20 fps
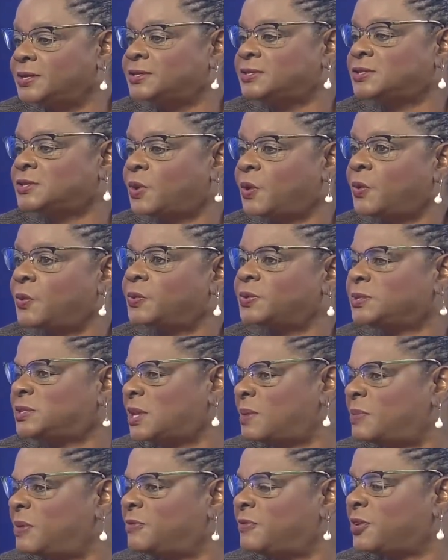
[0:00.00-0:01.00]
So
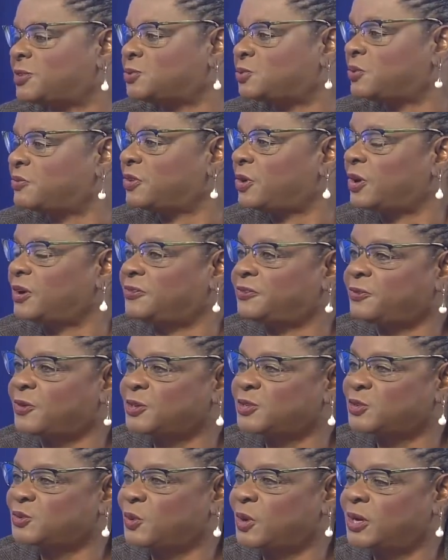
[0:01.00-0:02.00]
some of us were very
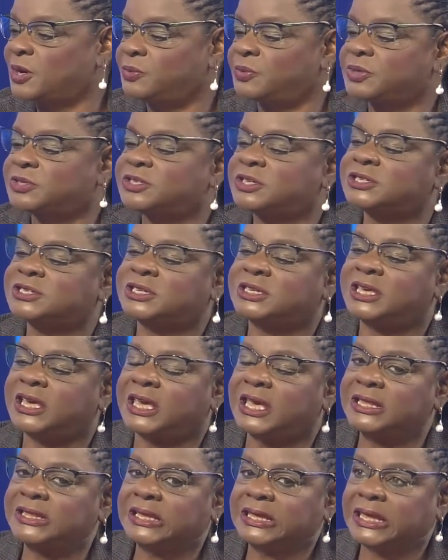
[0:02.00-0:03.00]
frustrated with just
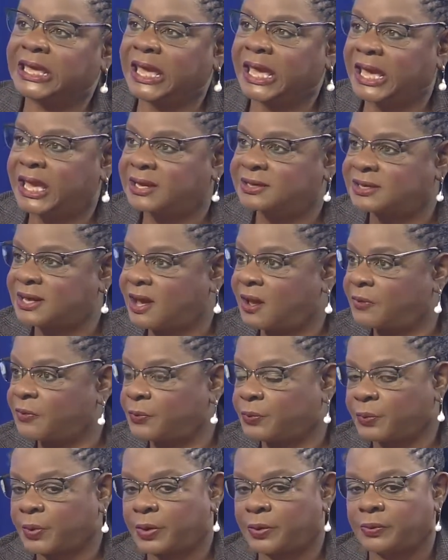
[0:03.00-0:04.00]
kicking the can down
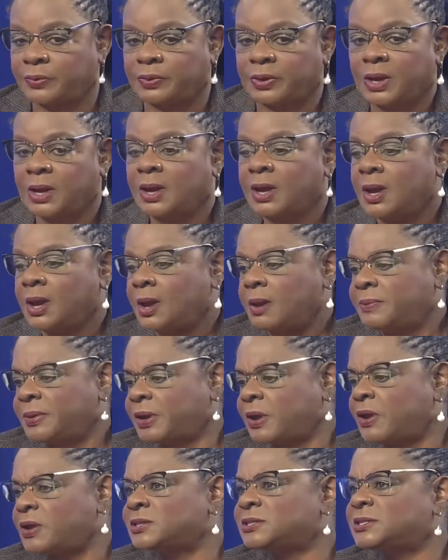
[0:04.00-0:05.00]
the road,
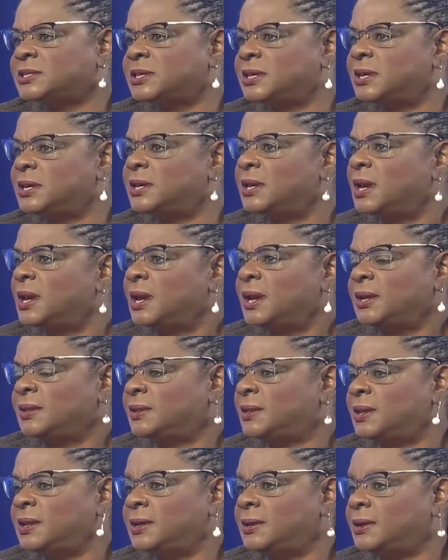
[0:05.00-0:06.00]
because the
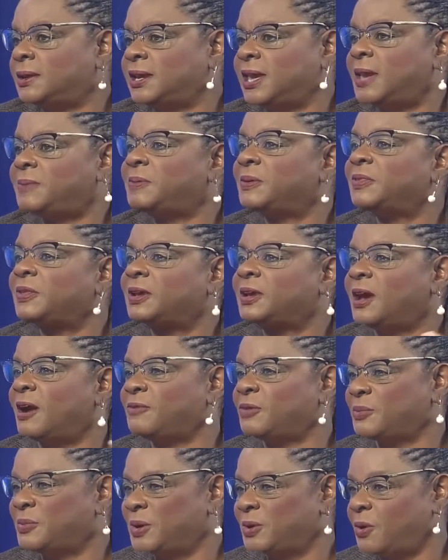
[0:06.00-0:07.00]
keeping the
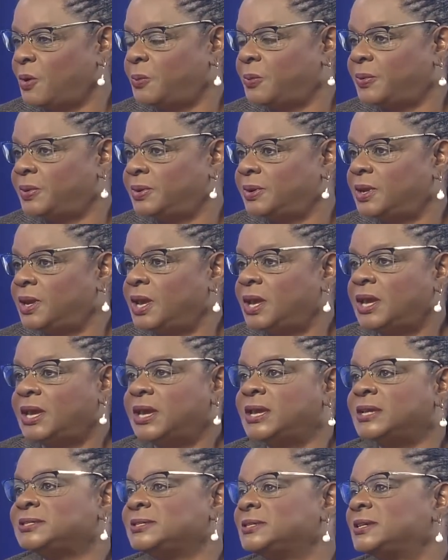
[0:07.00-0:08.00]
government open
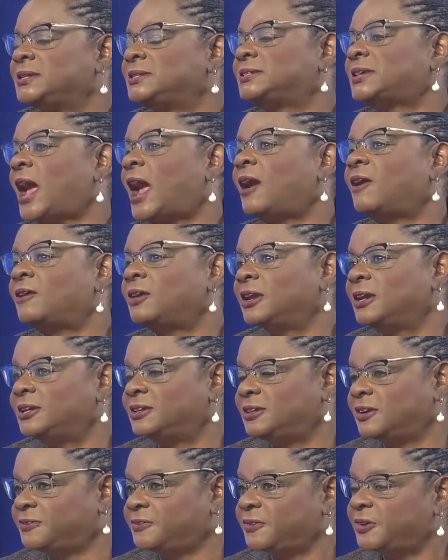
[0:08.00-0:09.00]
is an entirely
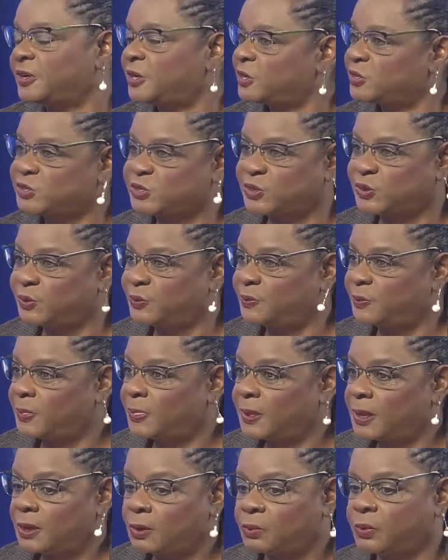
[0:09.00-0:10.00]
different issue
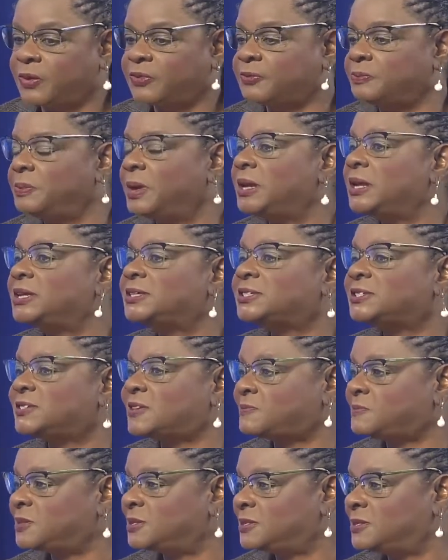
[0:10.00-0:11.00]
with many
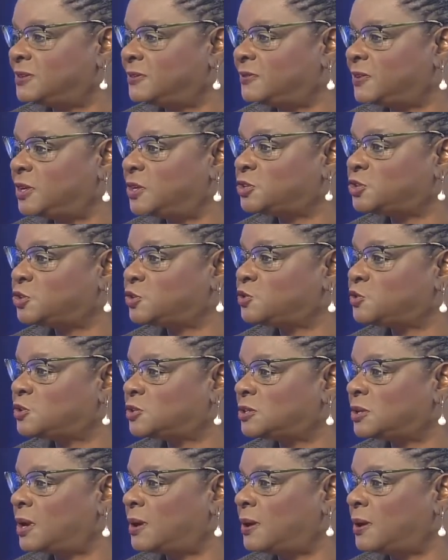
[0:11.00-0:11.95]
substantive issues